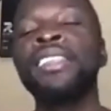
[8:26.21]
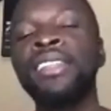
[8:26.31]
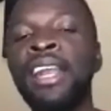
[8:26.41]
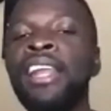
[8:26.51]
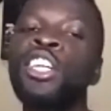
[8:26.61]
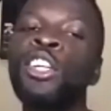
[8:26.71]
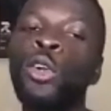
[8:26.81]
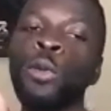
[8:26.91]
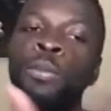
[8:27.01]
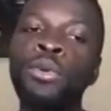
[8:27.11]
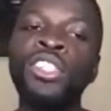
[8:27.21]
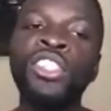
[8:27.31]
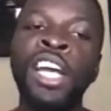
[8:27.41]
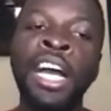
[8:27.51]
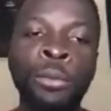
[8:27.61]
then later on put it
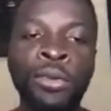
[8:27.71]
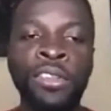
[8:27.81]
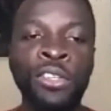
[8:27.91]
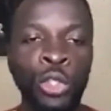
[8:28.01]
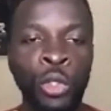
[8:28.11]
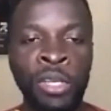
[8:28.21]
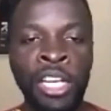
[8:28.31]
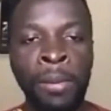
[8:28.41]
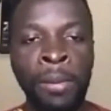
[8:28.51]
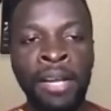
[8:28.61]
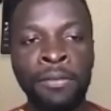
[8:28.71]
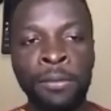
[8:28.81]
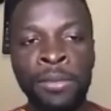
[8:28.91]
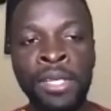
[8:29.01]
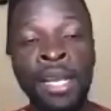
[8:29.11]
up within the social media
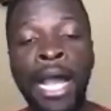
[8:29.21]
platforms.